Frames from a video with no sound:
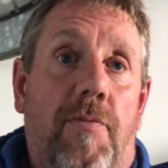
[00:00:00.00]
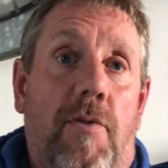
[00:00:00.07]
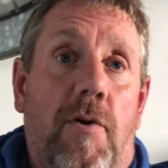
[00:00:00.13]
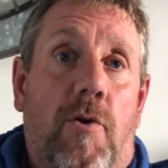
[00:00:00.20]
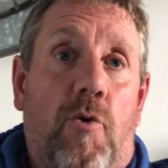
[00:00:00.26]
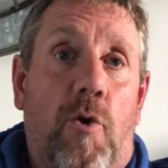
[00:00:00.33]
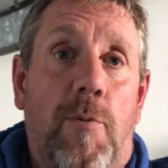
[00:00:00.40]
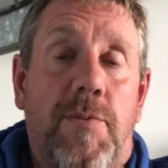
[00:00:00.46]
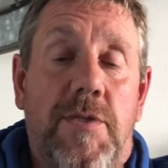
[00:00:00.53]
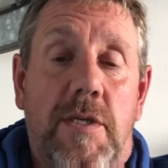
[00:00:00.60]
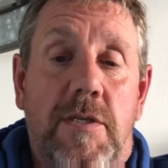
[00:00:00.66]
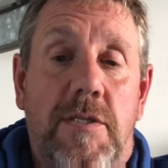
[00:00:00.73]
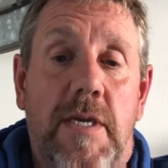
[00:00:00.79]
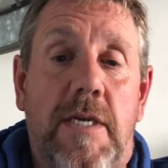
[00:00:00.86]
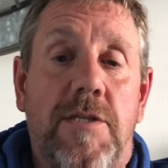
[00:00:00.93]
groups
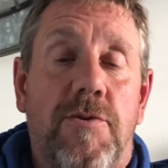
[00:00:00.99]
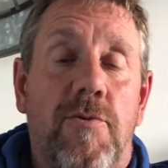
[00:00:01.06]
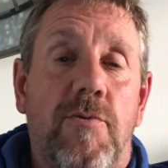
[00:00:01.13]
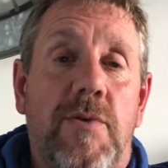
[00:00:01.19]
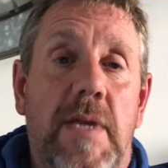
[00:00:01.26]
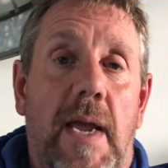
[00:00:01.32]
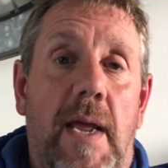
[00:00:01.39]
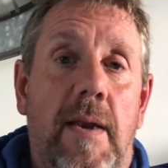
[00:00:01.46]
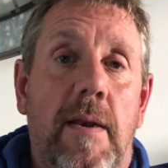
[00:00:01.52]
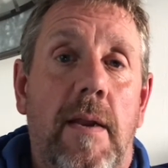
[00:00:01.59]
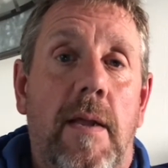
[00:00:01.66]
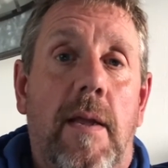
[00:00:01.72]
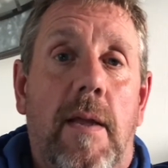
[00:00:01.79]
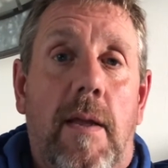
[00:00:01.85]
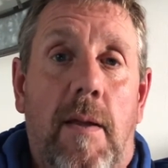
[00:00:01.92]
6 through 10,
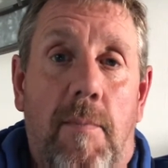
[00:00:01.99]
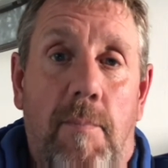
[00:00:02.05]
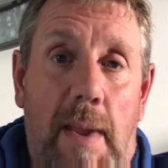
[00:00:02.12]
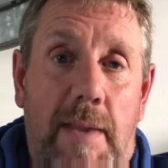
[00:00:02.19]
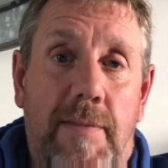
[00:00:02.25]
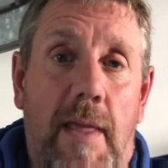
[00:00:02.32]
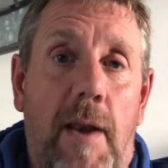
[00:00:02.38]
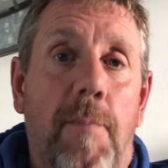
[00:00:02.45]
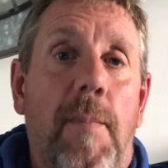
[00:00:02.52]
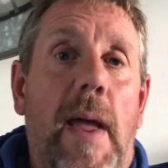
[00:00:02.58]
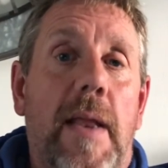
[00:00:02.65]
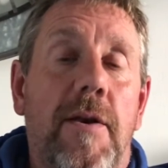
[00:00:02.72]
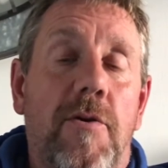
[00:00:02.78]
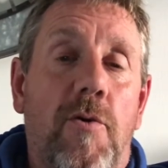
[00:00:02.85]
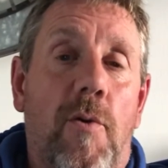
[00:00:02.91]
make that a
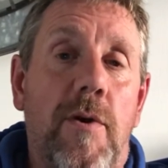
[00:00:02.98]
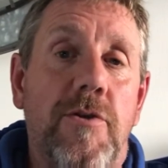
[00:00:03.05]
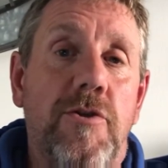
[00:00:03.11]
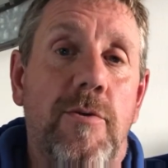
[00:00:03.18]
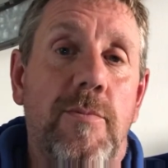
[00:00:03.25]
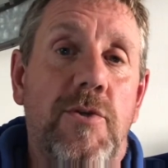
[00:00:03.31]
mandatory Zoom